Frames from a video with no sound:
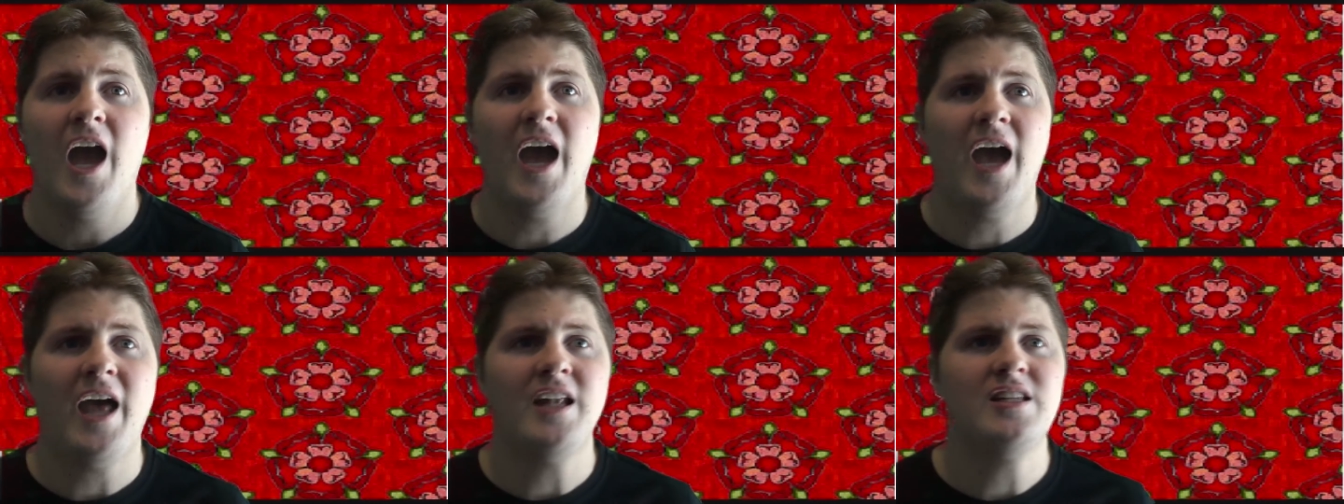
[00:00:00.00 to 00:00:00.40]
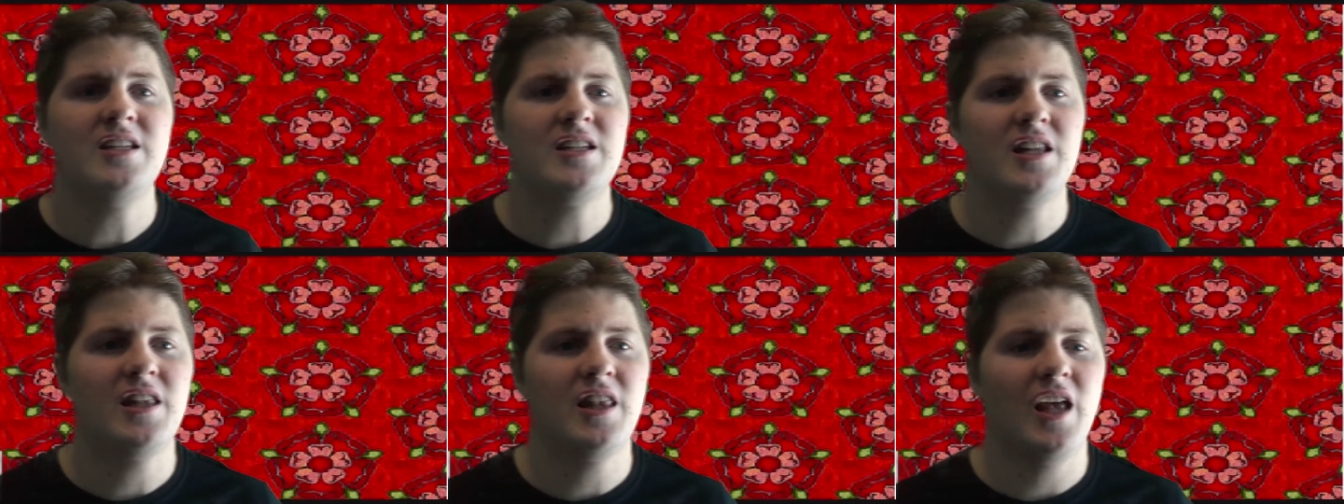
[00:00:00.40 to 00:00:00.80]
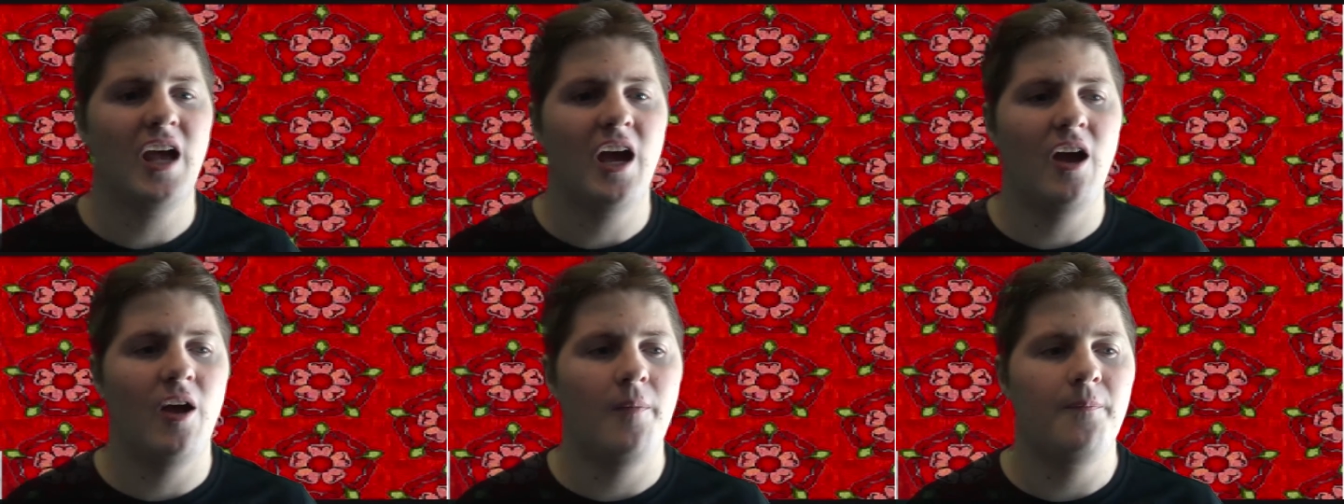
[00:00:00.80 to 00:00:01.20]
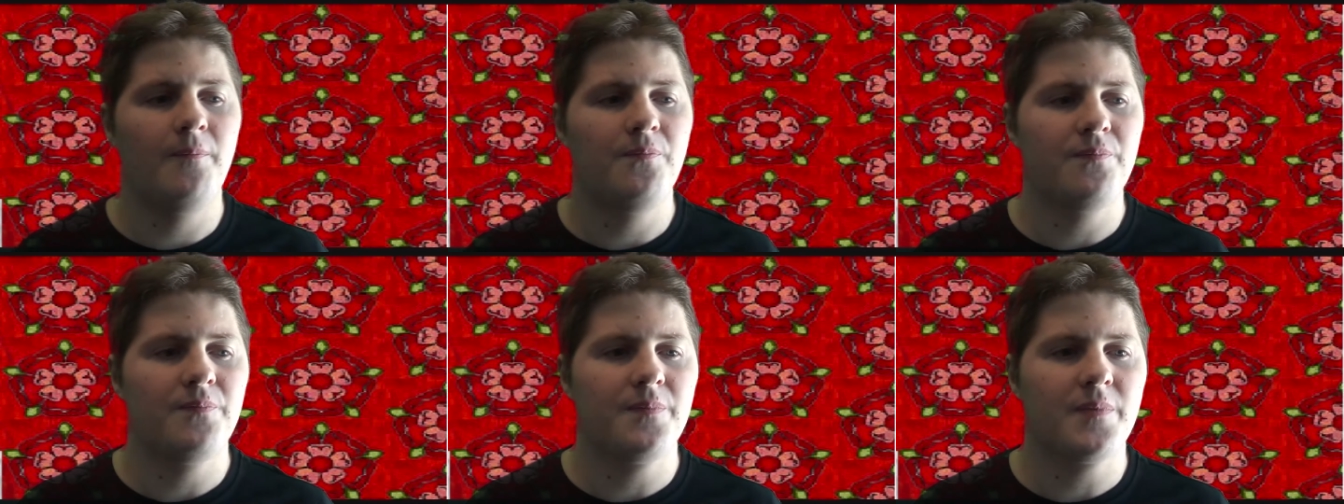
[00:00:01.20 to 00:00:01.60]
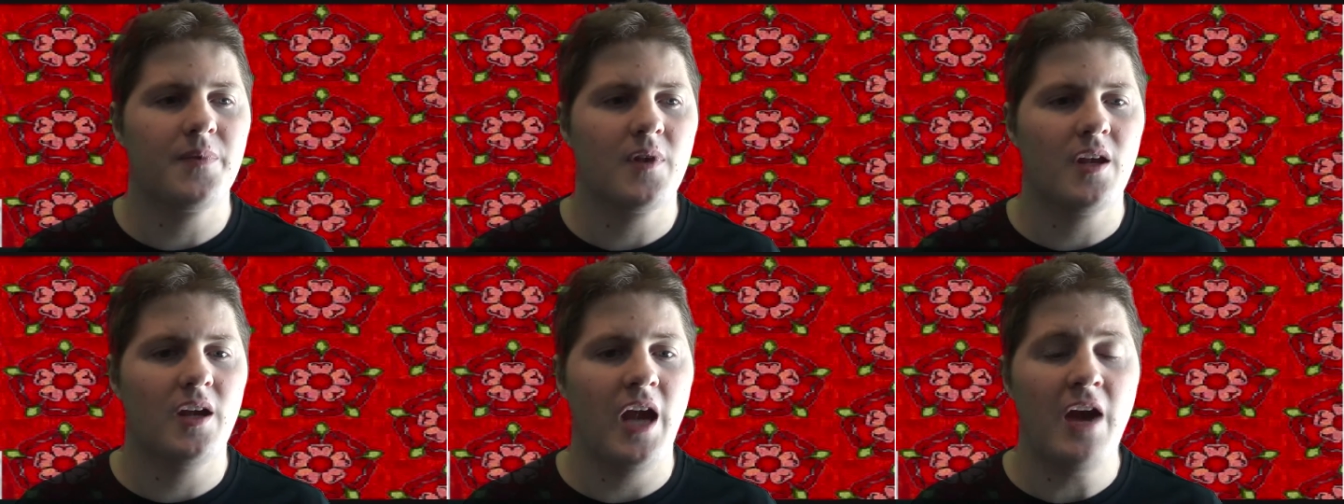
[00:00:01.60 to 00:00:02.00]
and Henry
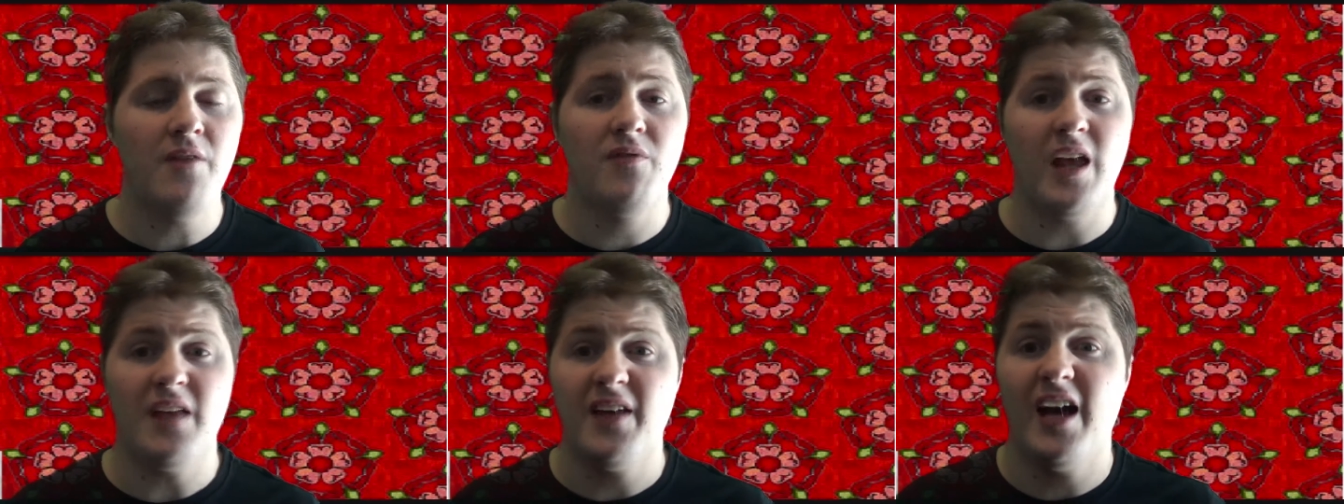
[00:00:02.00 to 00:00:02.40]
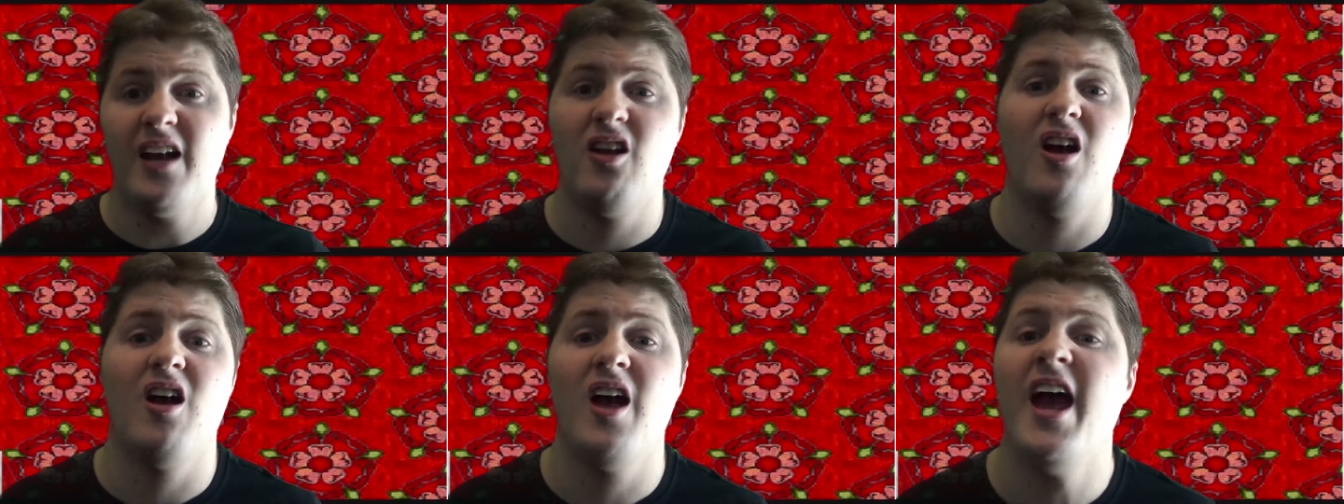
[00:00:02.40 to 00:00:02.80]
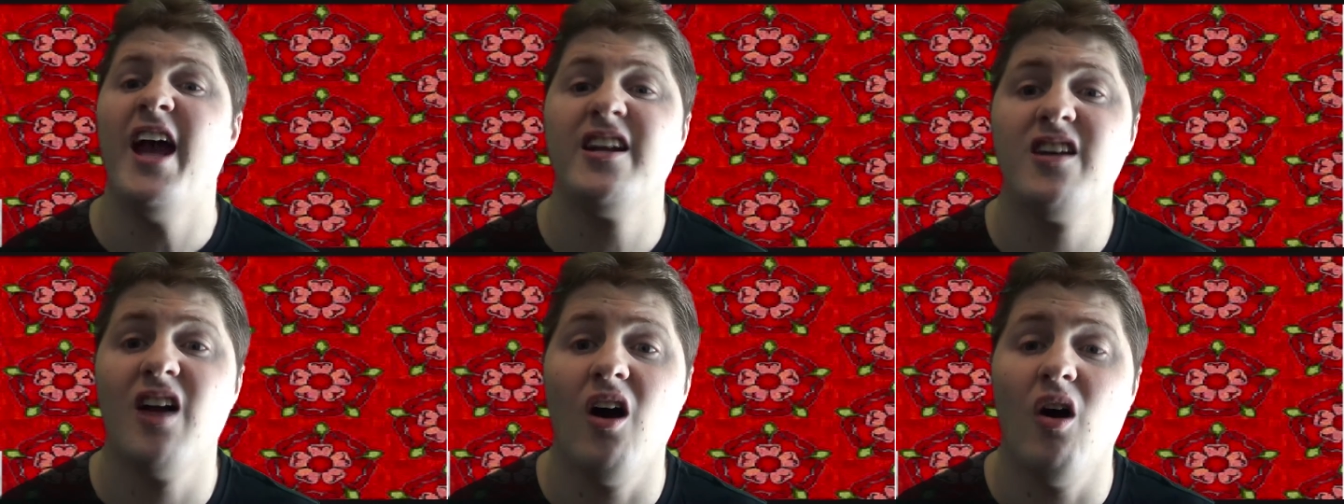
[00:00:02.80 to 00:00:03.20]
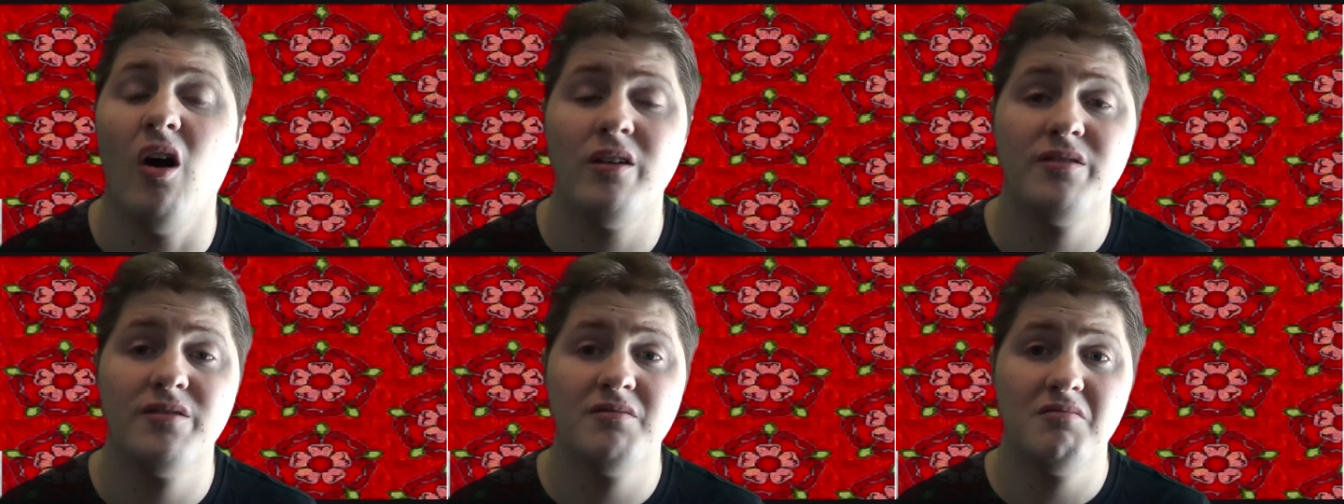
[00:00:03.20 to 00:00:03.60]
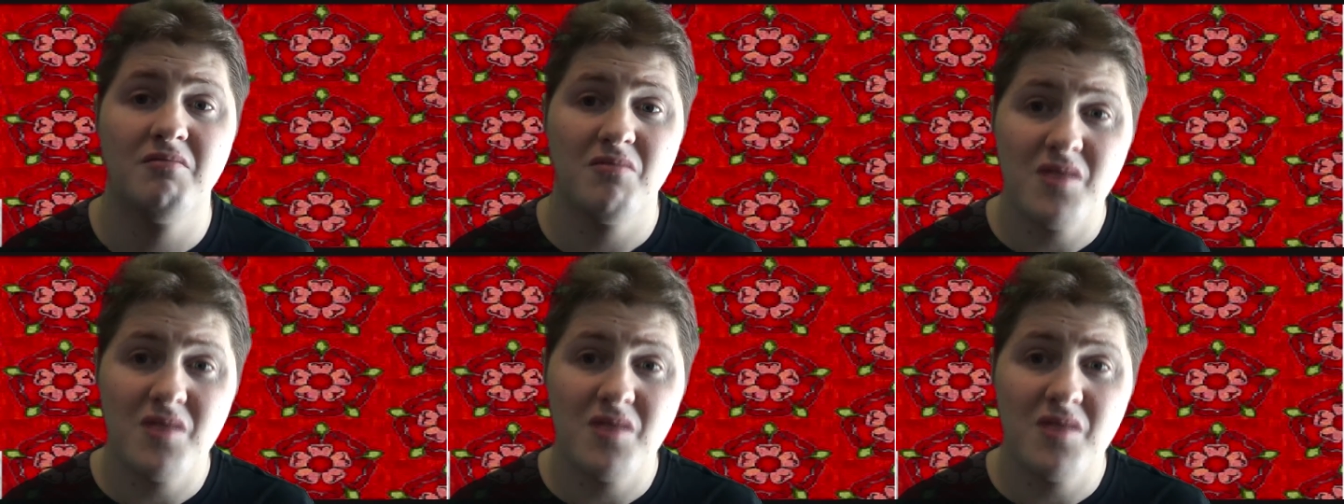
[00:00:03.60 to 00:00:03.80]
VIII had a head calf.